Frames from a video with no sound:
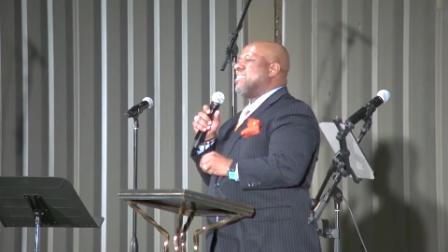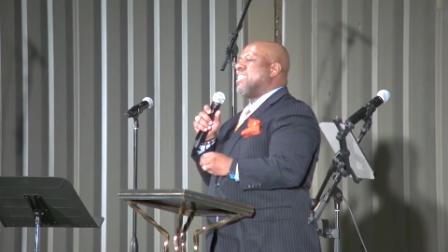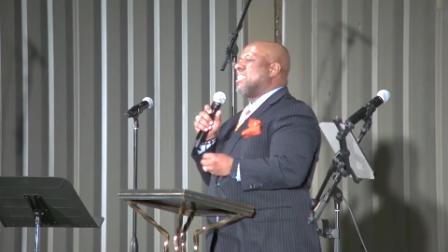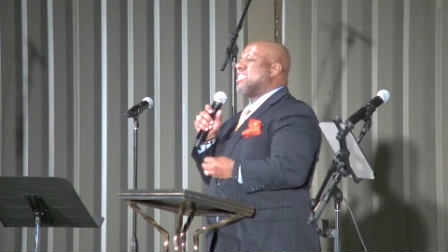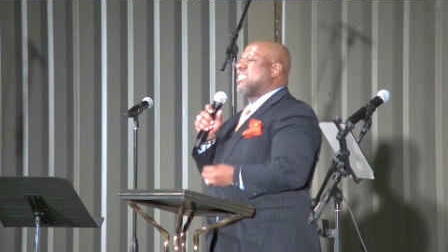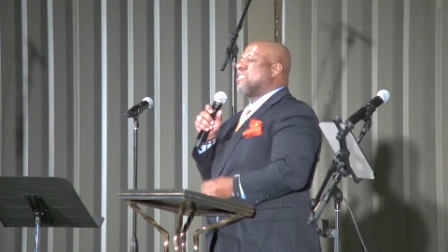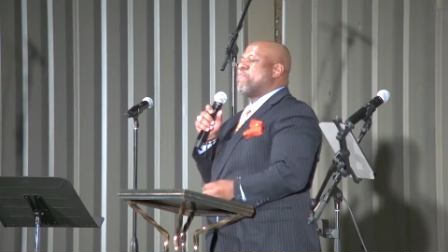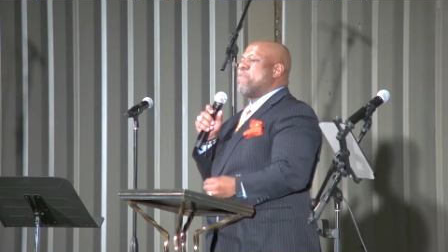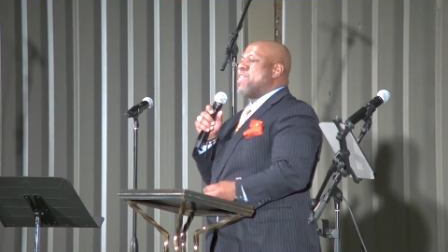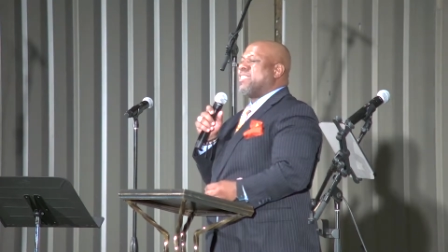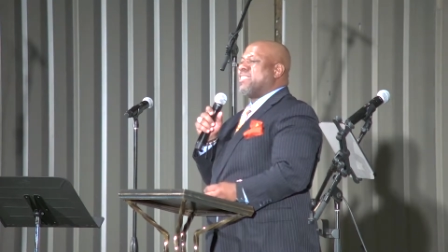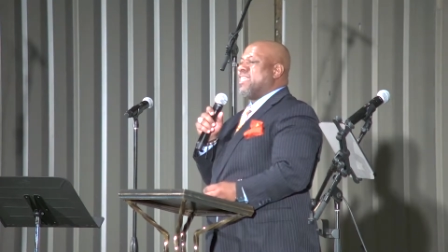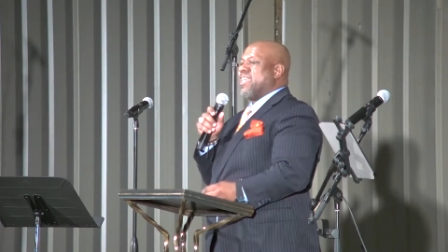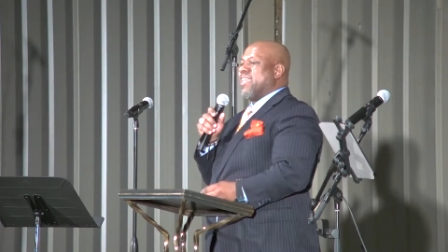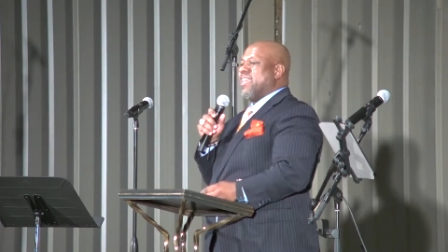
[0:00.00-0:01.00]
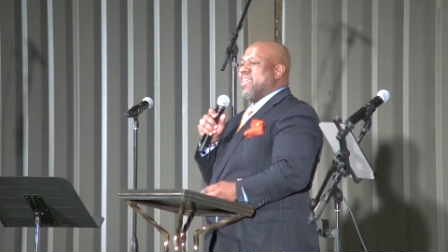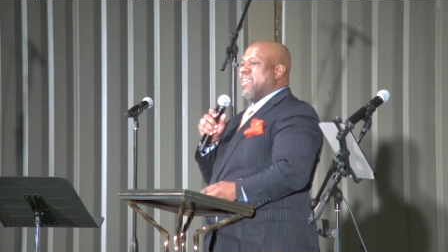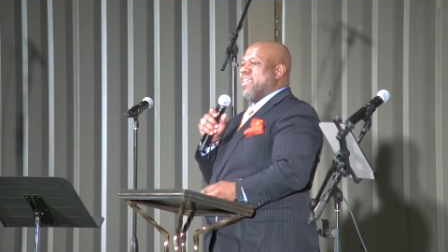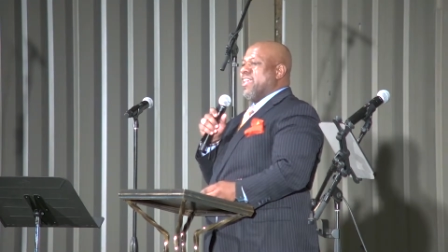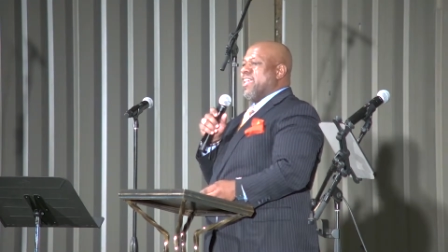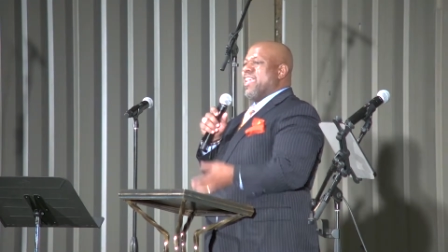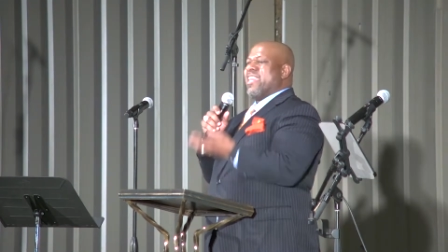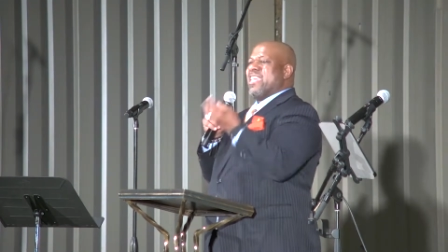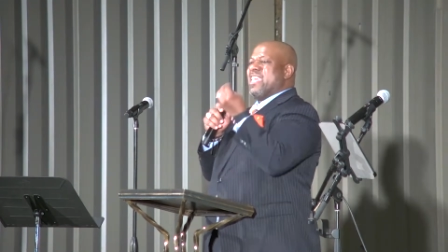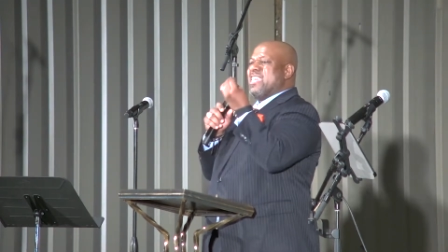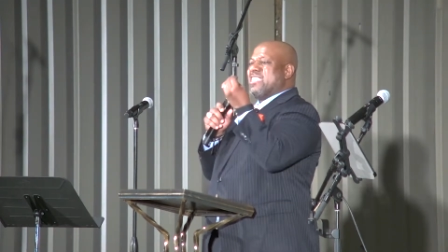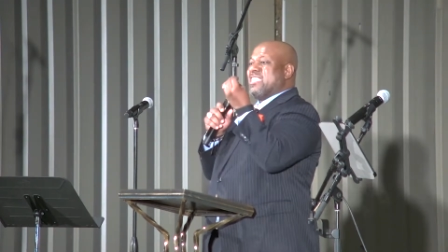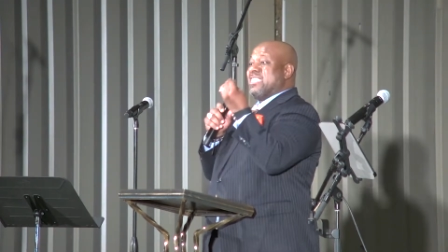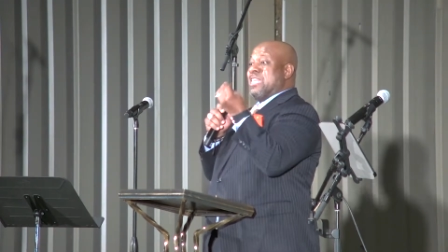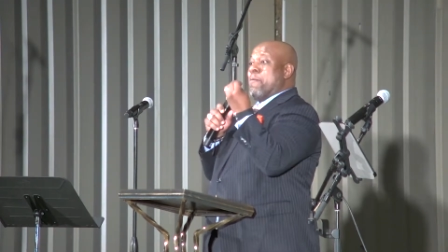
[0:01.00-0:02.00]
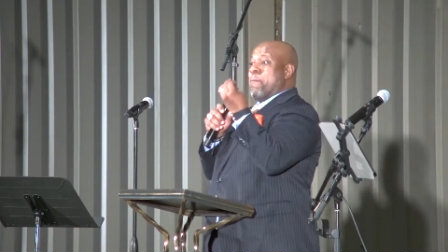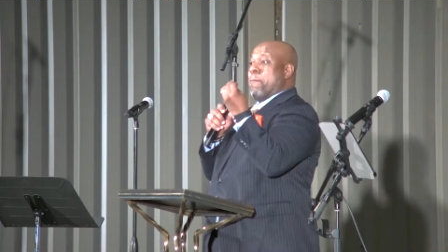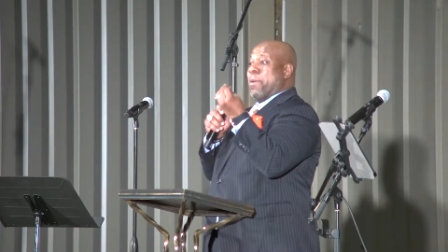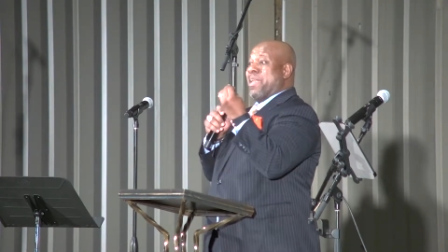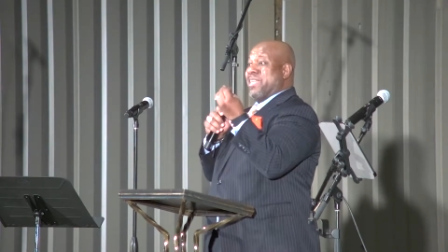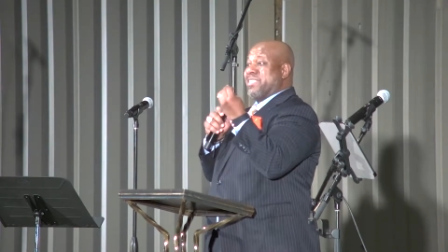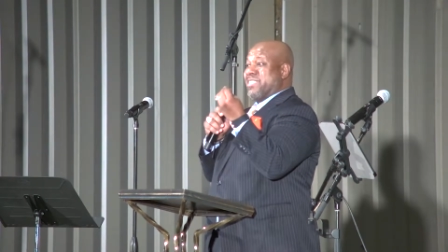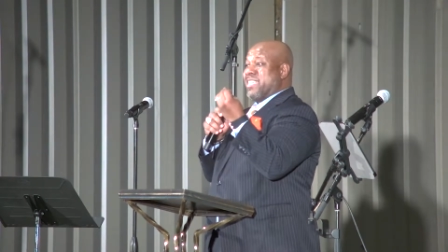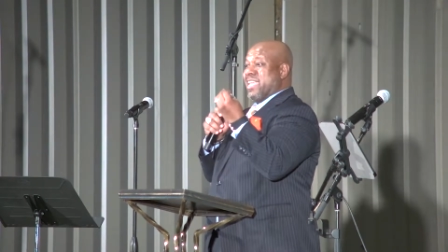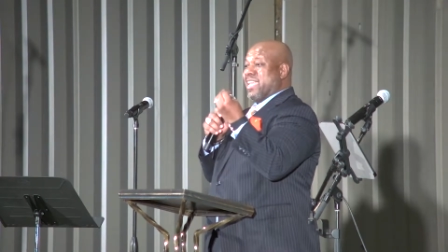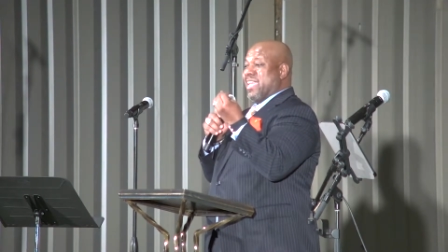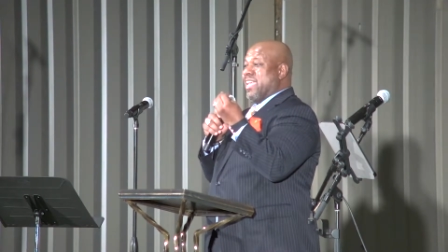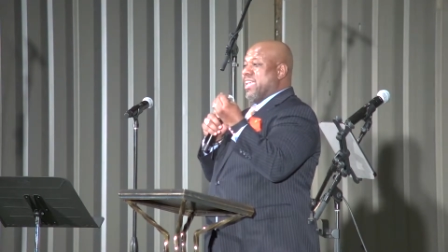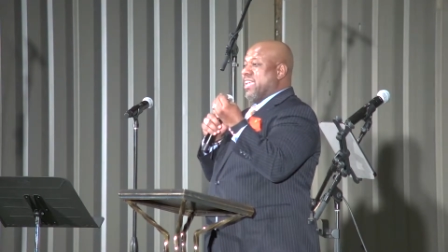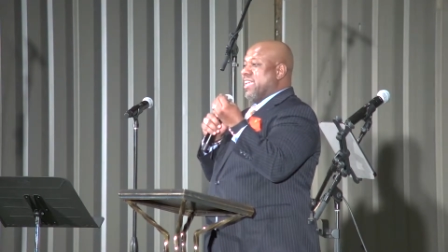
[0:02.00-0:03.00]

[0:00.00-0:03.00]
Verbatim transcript: it's explicit, it is simplistic.